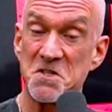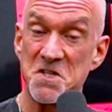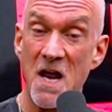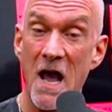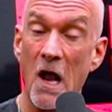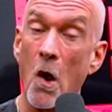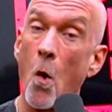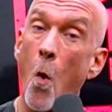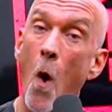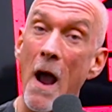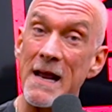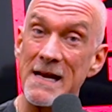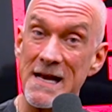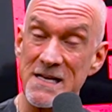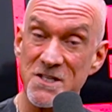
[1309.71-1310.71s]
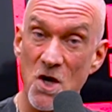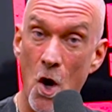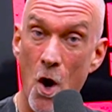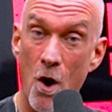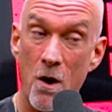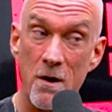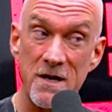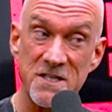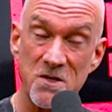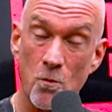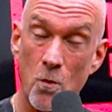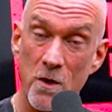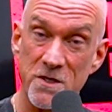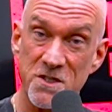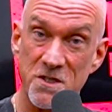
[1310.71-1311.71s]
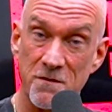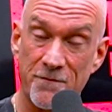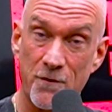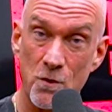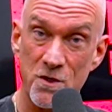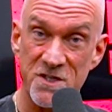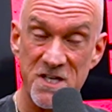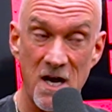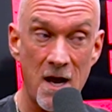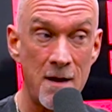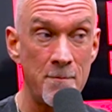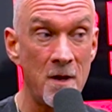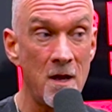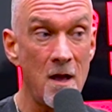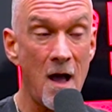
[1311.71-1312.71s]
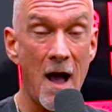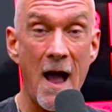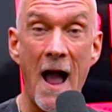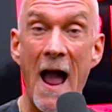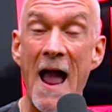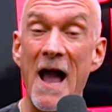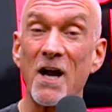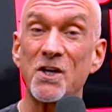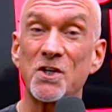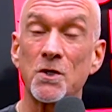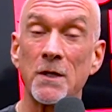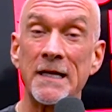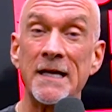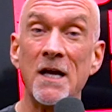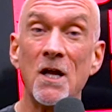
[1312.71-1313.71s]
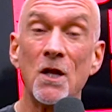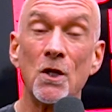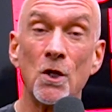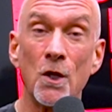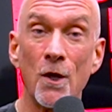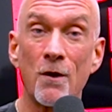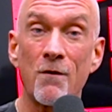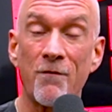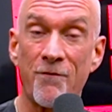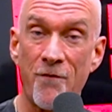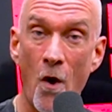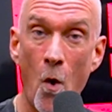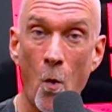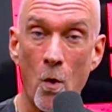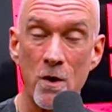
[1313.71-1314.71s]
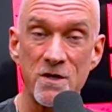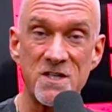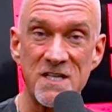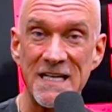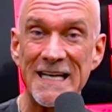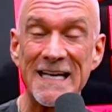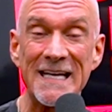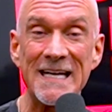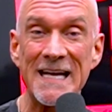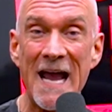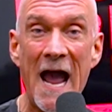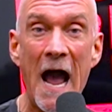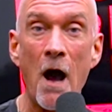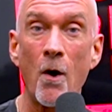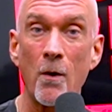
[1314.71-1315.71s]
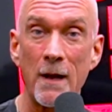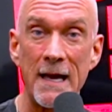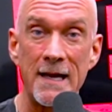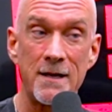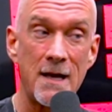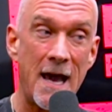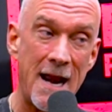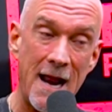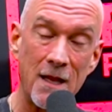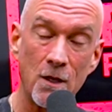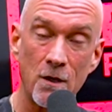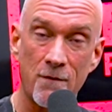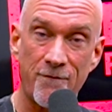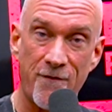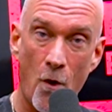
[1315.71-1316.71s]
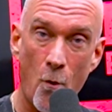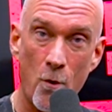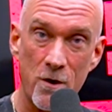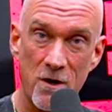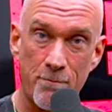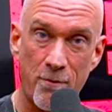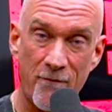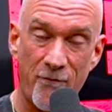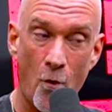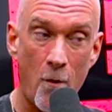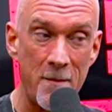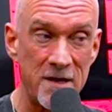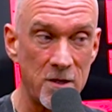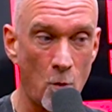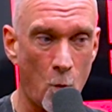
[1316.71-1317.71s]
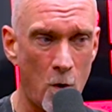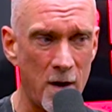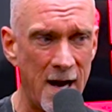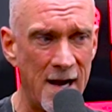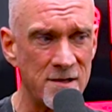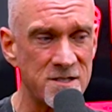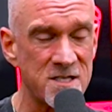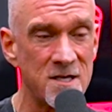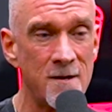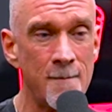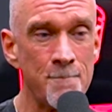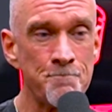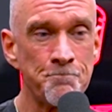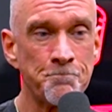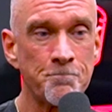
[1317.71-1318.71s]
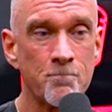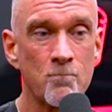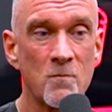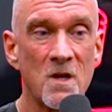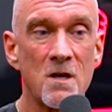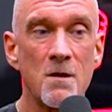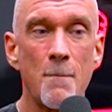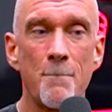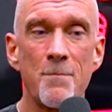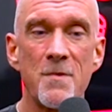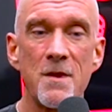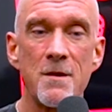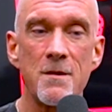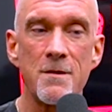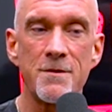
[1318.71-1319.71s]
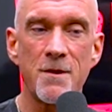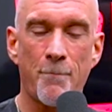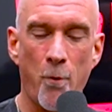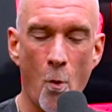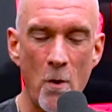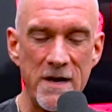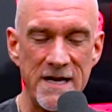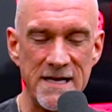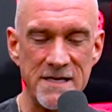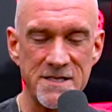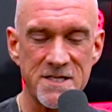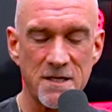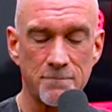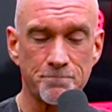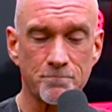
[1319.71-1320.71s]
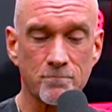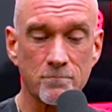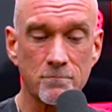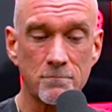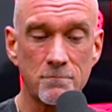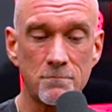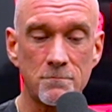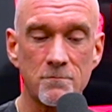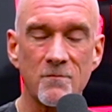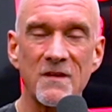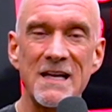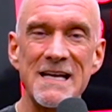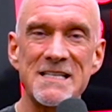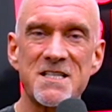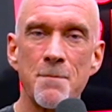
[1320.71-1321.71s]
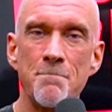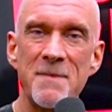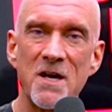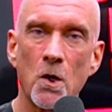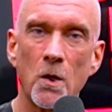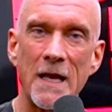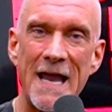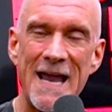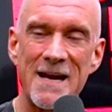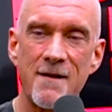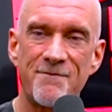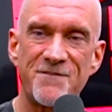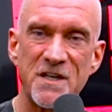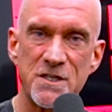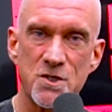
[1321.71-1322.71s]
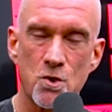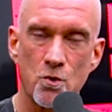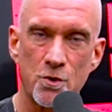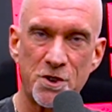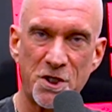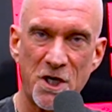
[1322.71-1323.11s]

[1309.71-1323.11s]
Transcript: it's not quite as hard as it was the first time. Uh, I actually look forward to getting out and, and I look forward to performing the workouts. The point is, it's a mental and a physical